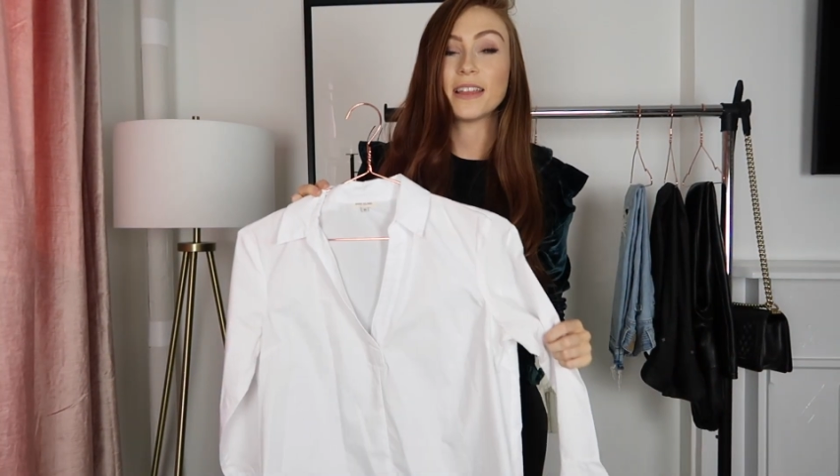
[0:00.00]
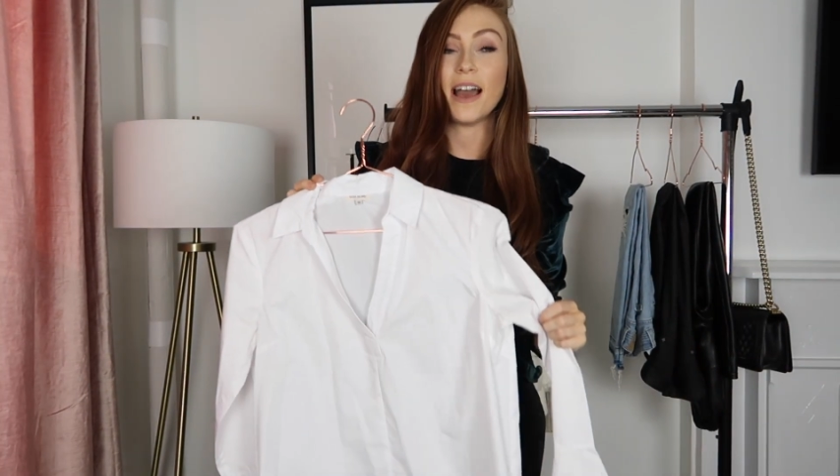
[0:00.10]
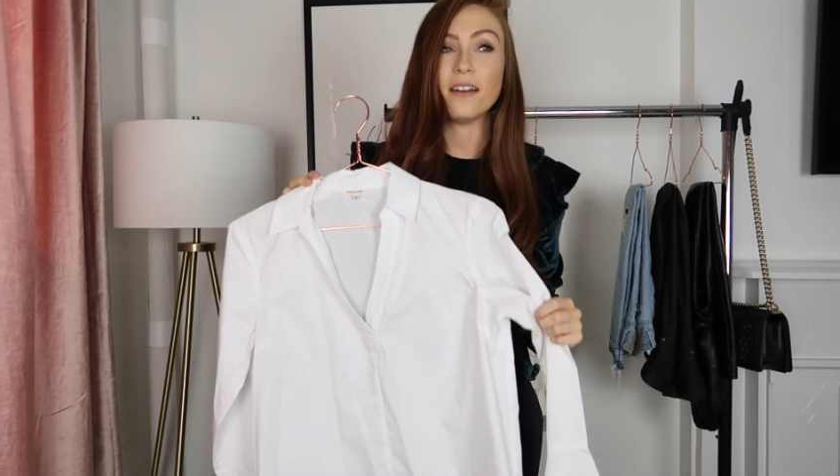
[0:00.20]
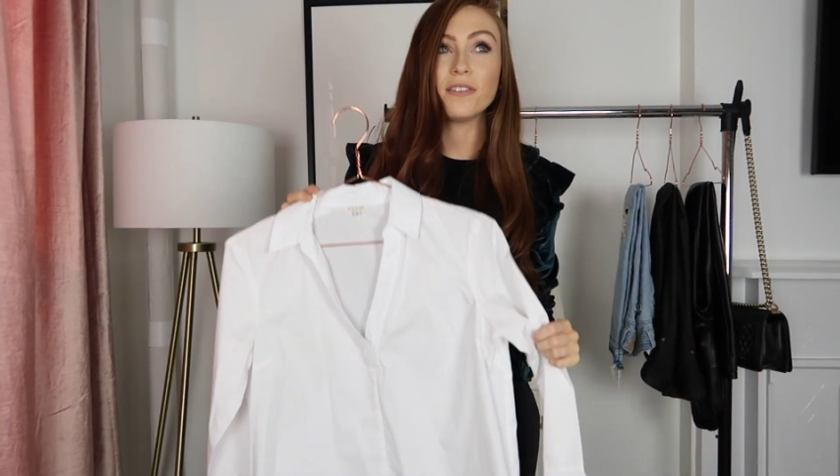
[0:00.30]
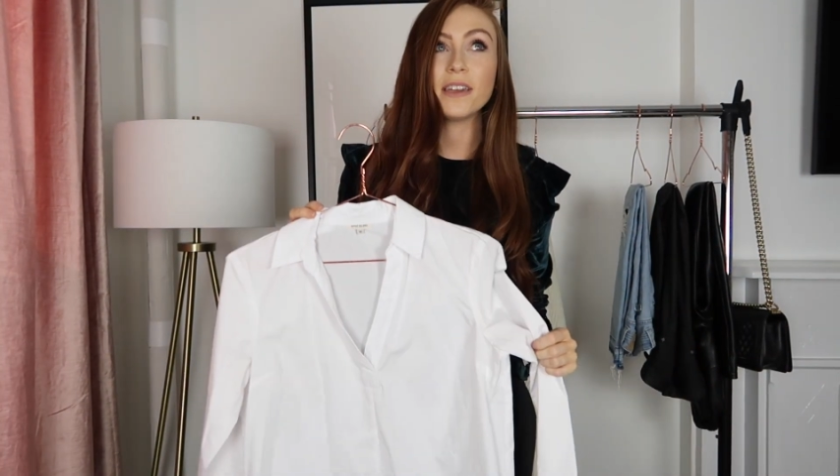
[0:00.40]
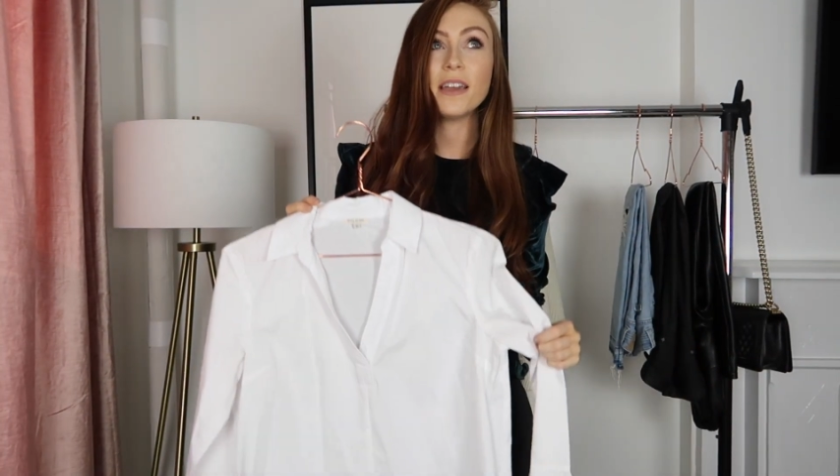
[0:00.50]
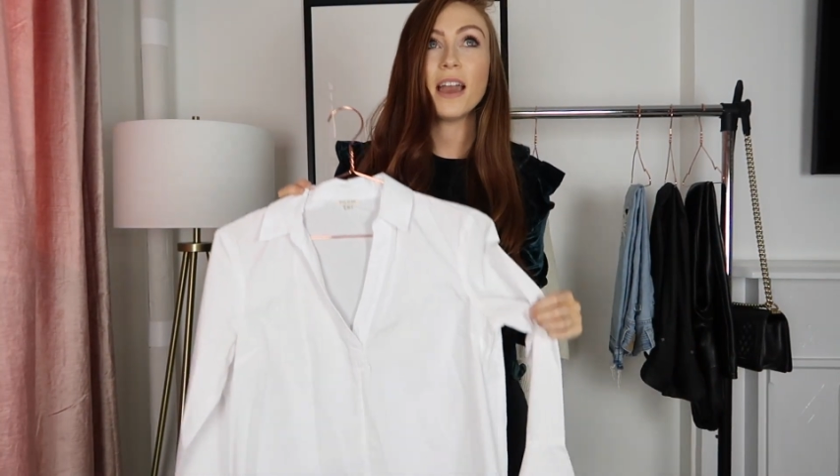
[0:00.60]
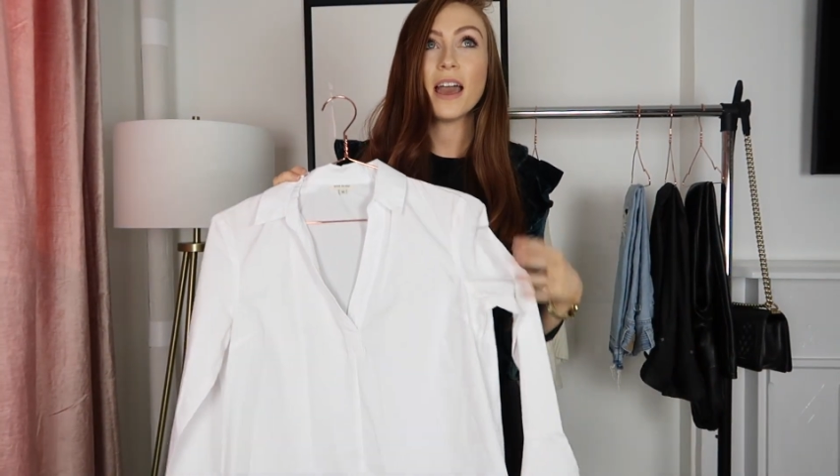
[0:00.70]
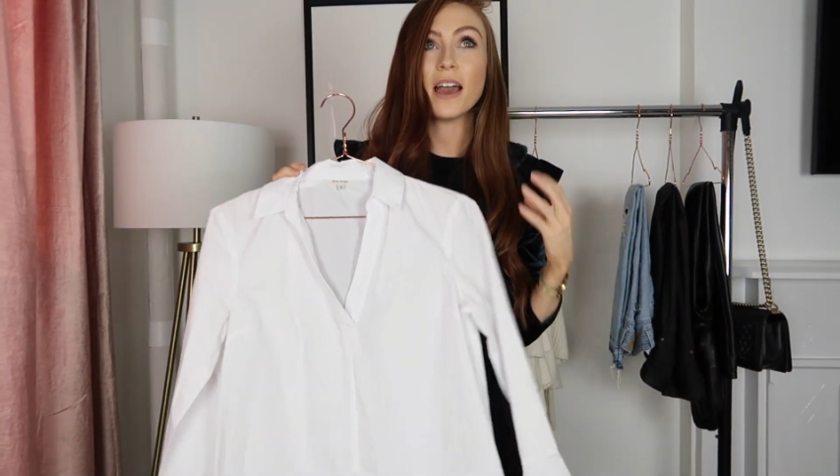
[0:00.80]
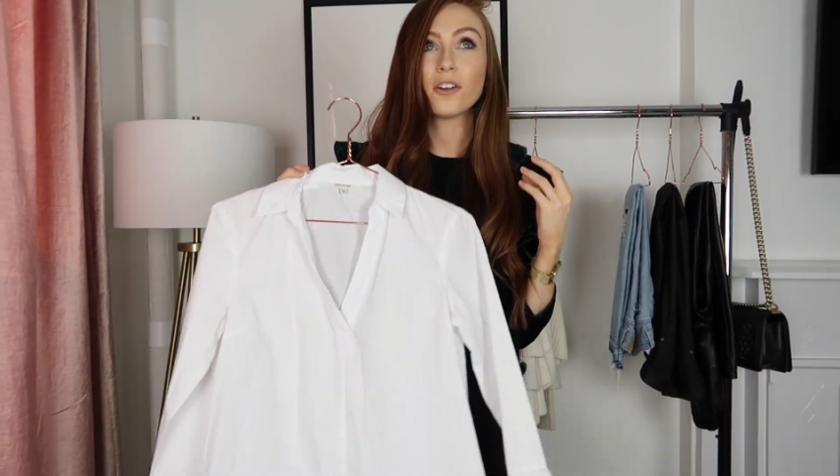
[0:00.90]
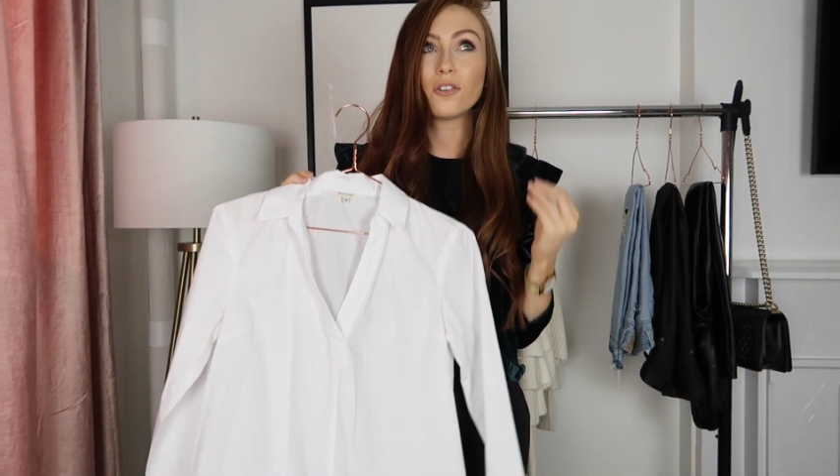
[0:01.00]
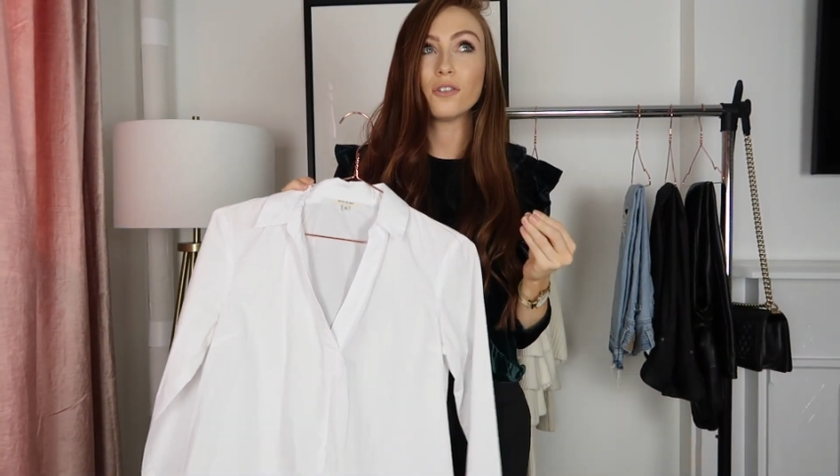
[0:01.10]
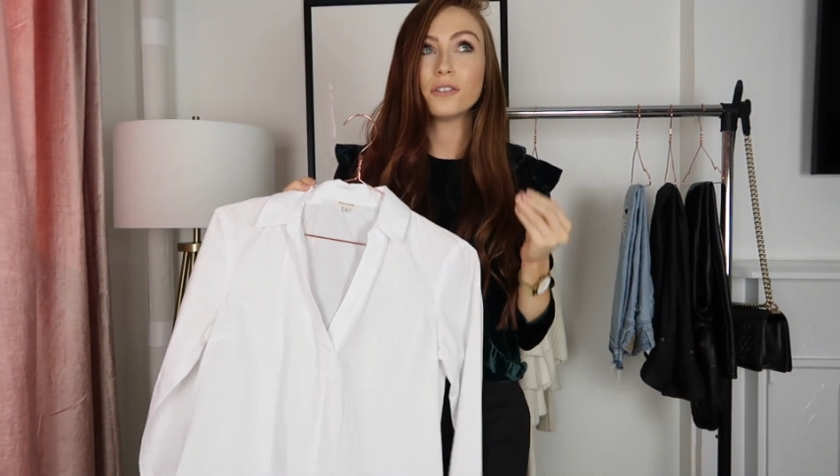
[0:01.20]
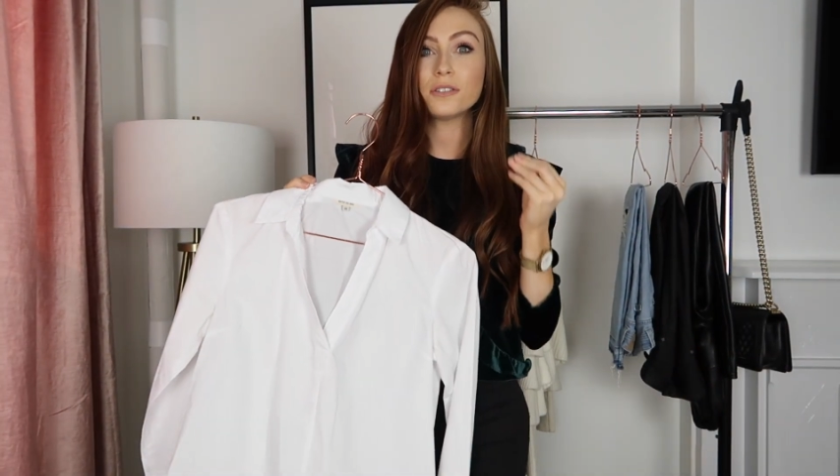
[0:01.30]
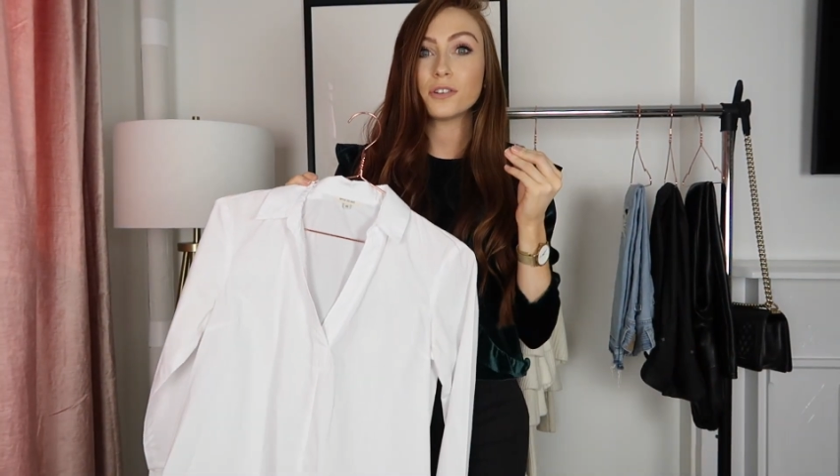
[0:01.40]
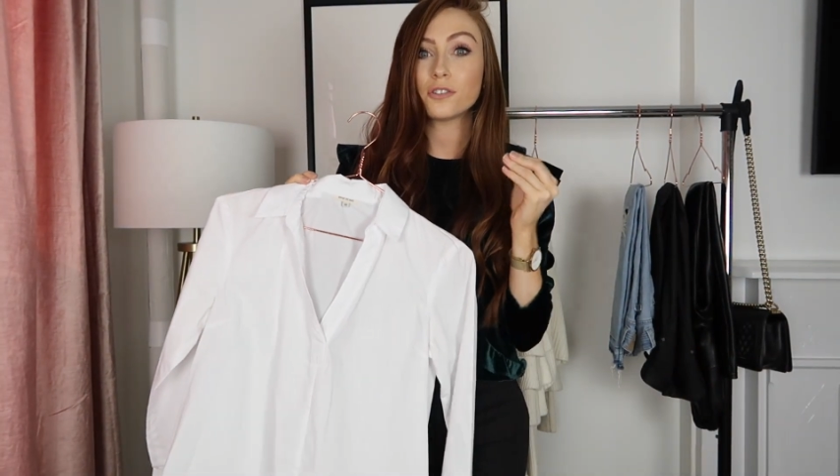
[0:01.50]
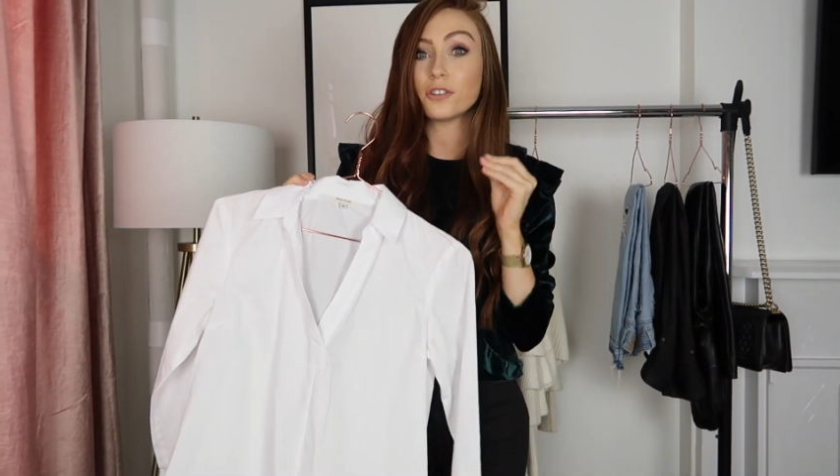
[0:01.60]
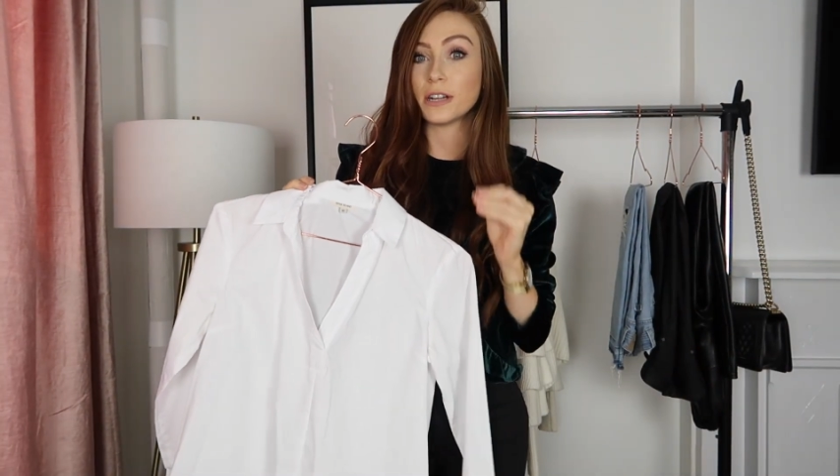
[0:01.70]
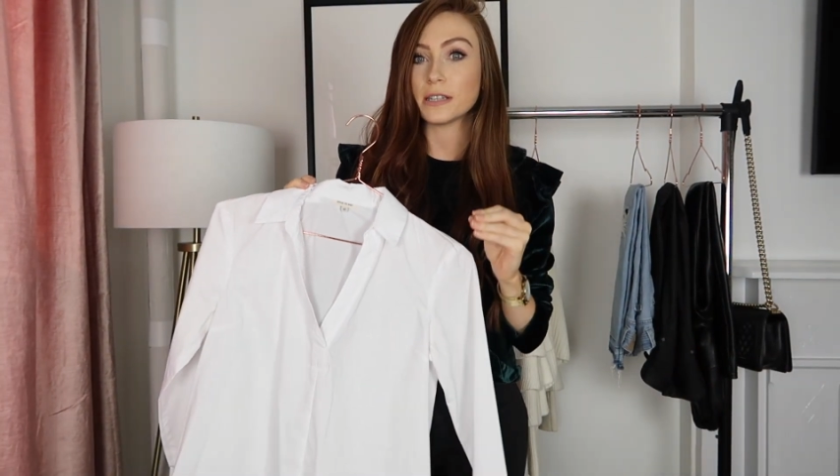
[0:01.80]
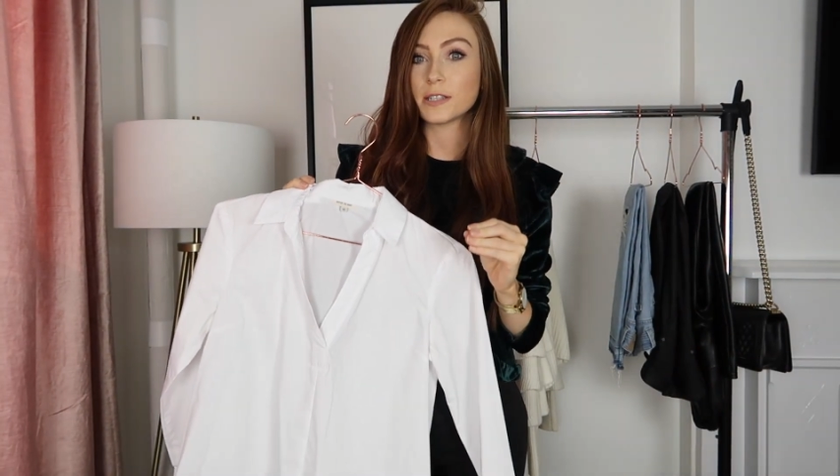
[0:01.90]
Having a good,
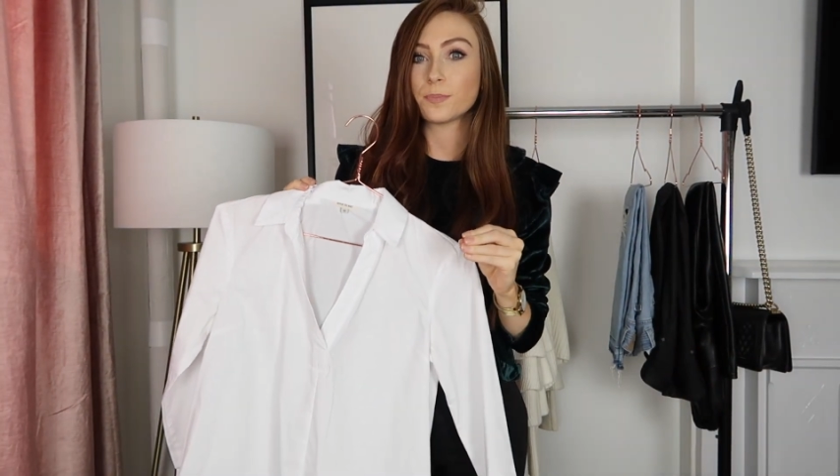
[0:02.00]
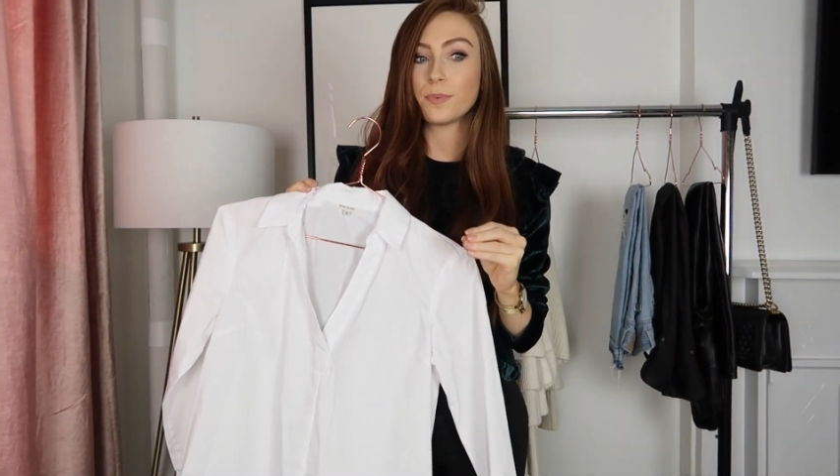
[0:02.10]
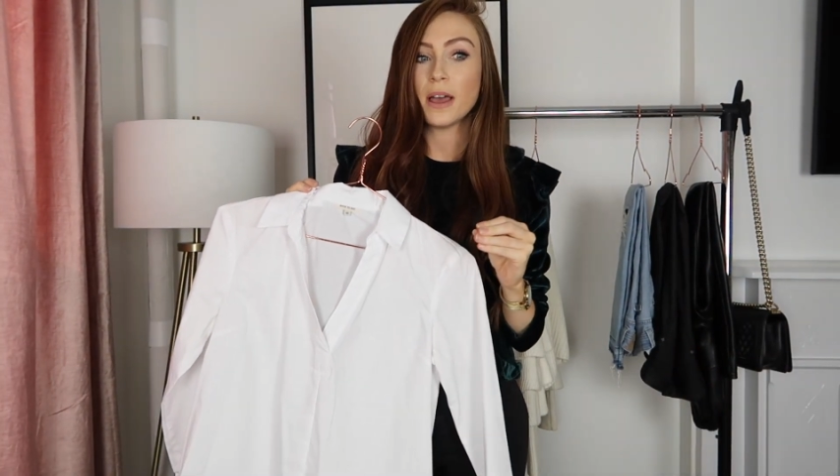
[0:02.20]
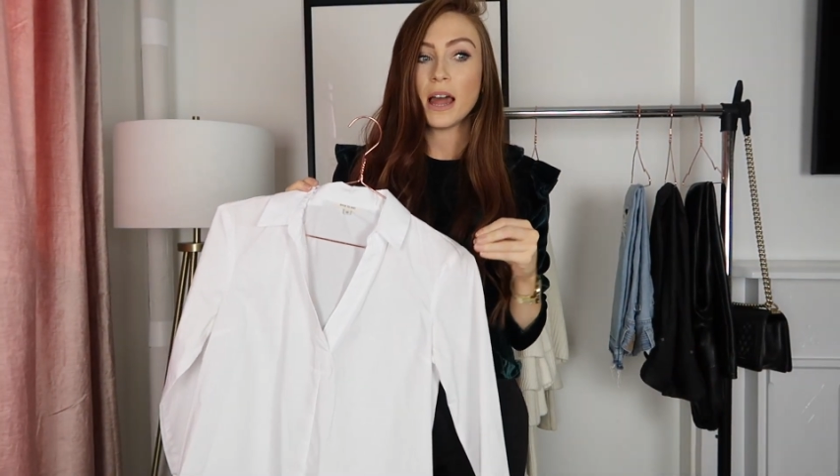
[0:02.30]
crisp,